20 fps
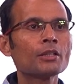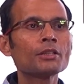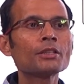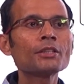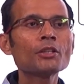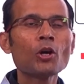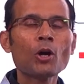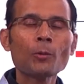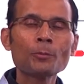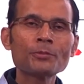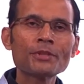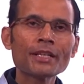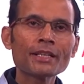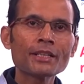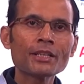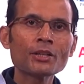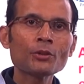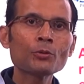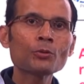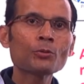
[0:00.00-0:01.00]
the
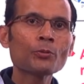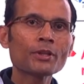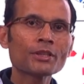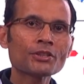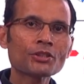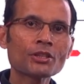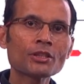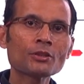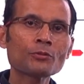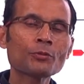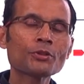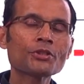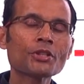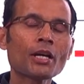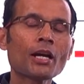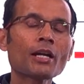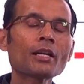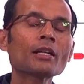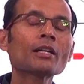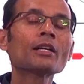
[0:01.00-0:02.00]
objective questions which
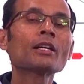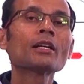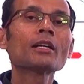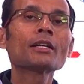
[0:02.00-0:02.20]
are